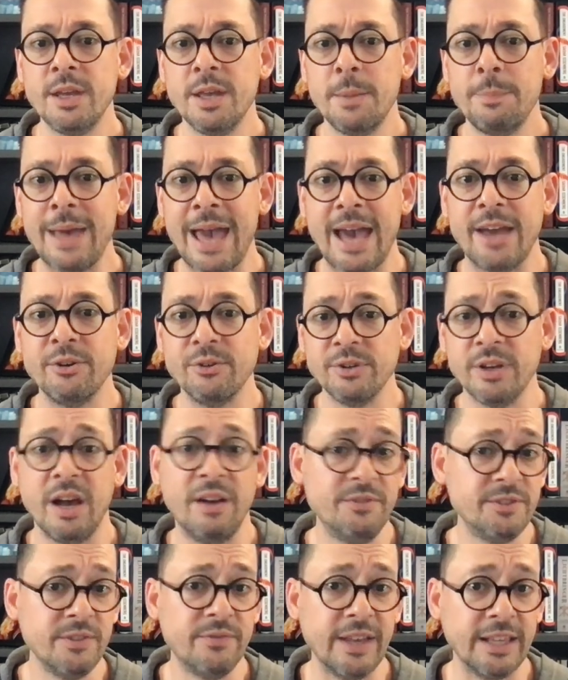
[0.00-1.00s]
pattern
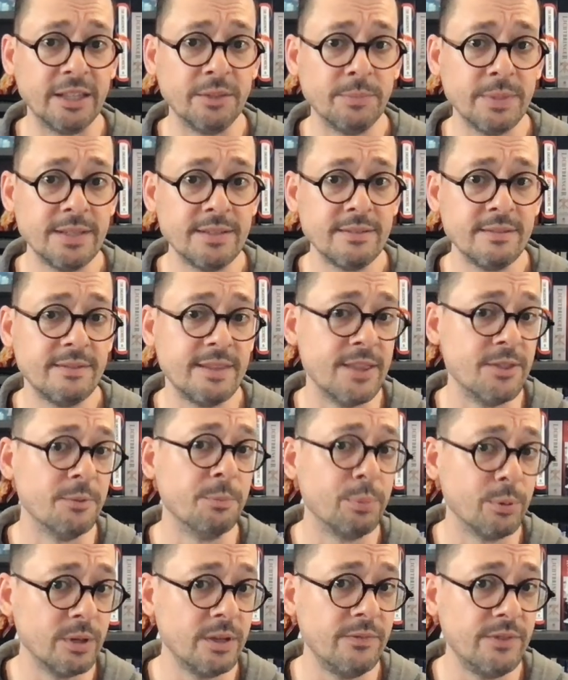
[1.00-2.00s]
of development than the
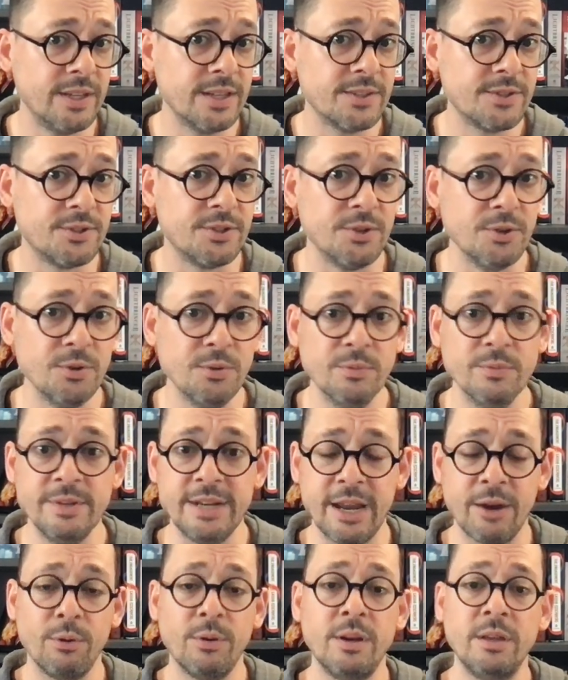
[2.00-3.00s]
previous two:
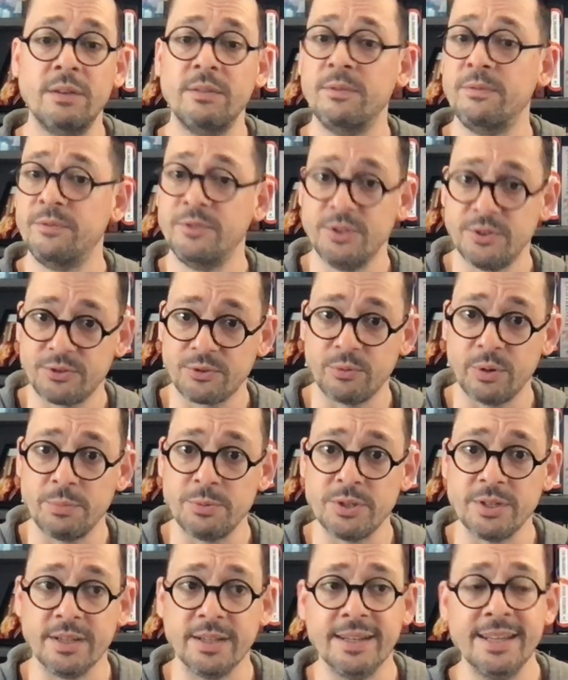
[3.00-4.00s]
narrative,
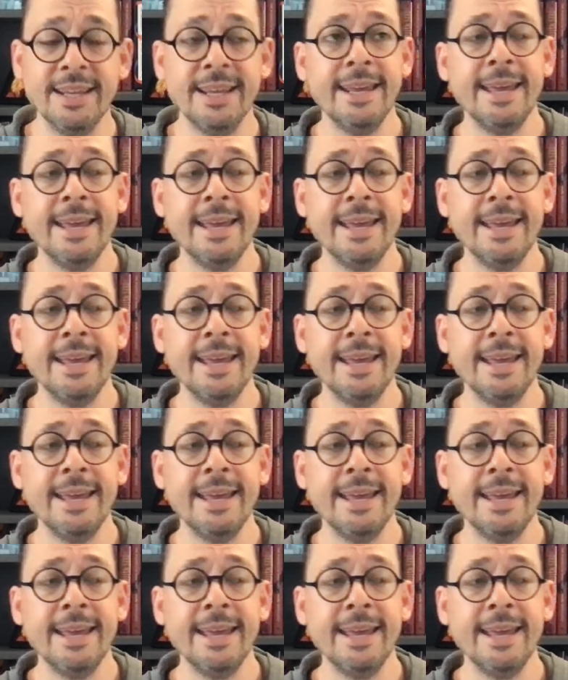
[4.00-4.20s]
description,